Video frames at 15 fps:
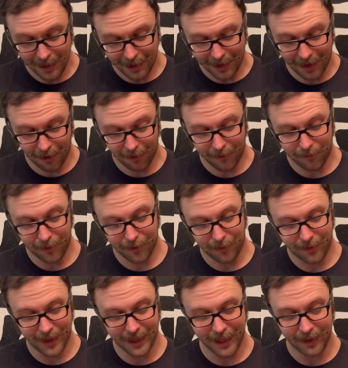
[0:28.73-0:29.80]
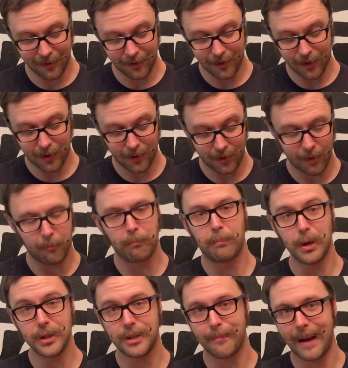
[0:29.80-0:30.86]
Now, if you're thinking the
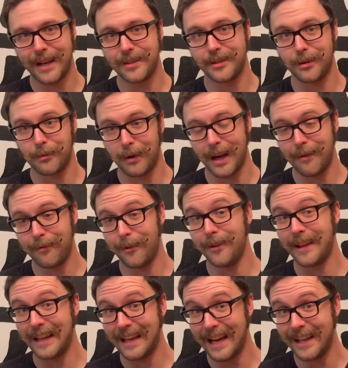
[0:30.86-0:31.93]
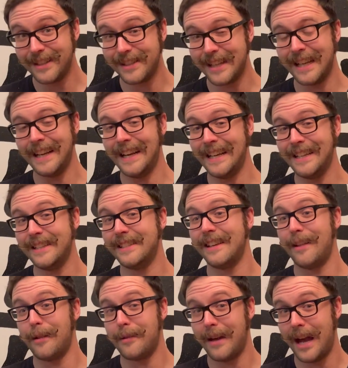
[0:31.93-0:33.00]
Bushmaster rifle, yes, it is
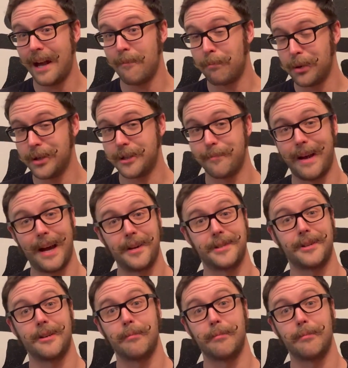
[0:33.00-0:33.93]
that Bushmaster.